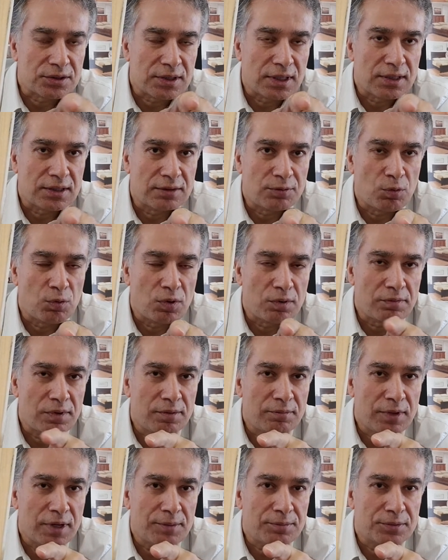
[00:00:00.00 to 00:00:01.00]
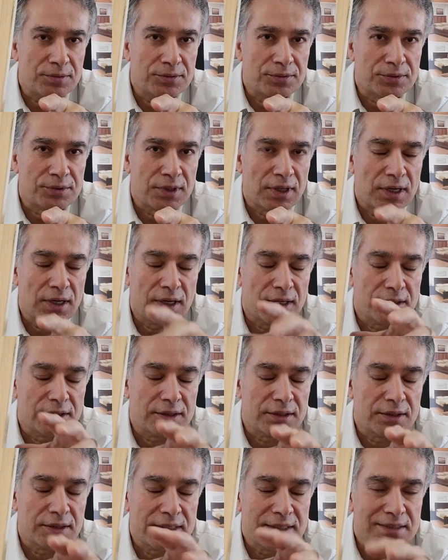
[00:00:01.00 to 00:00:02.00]
that the wormy maples,
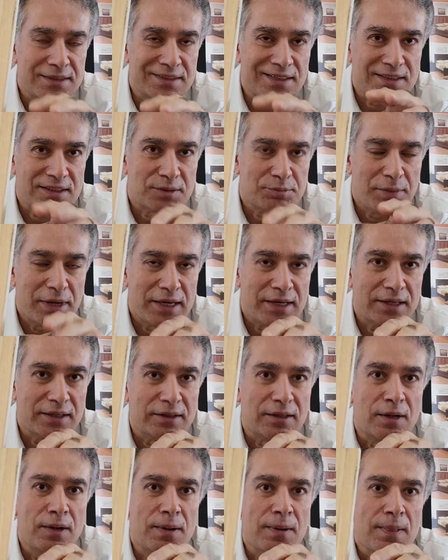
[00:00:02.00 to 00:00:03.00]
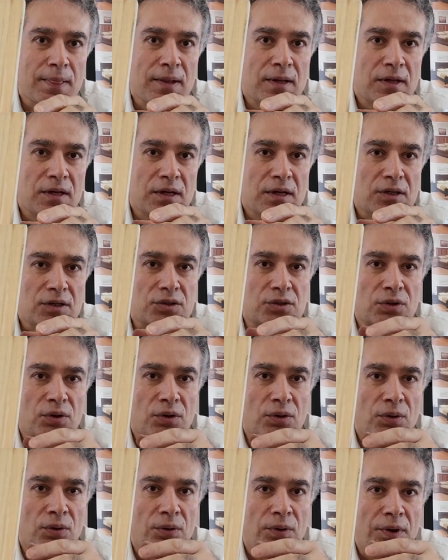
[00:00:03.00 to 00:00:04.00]
the insects make it.
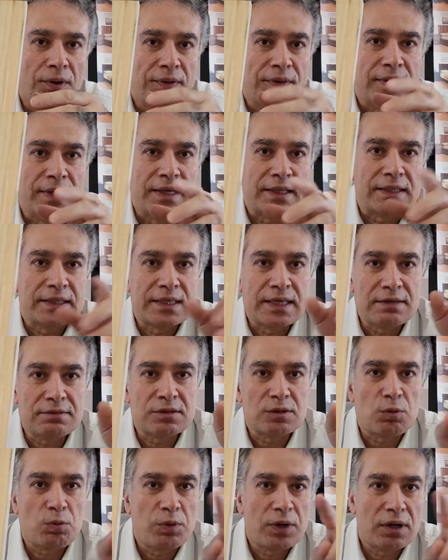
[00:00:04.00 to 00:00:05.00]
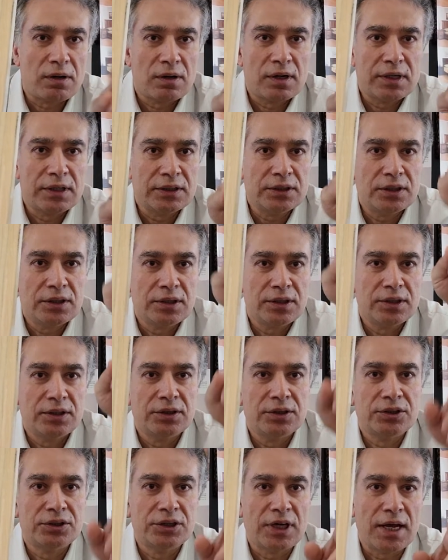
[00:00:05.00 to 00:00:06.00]
So it gives a wiggly
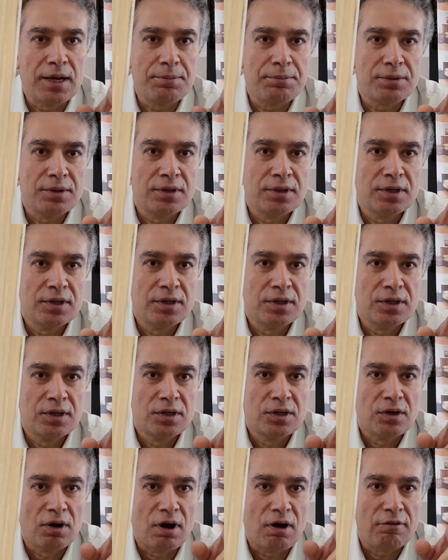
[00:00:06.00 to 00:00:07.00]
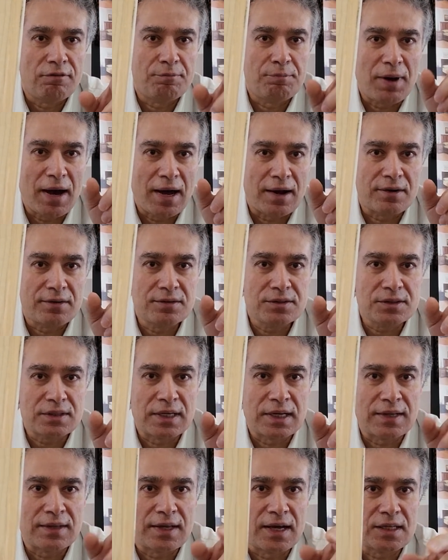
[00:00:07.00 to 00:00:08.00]
shape of patterns,
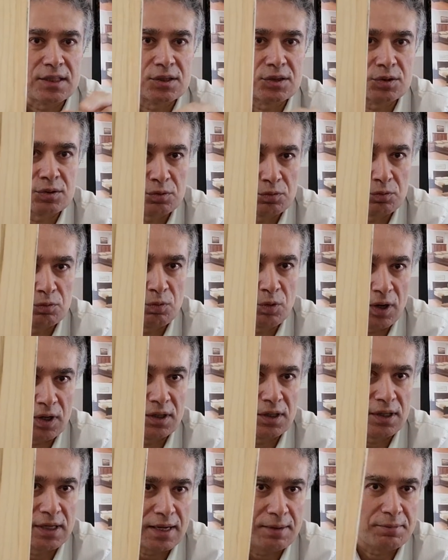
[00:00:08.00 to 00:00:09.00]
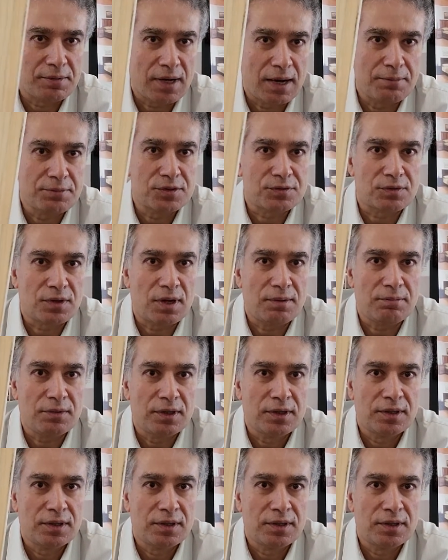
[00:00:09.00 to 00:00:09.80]
and that's where the name comes from.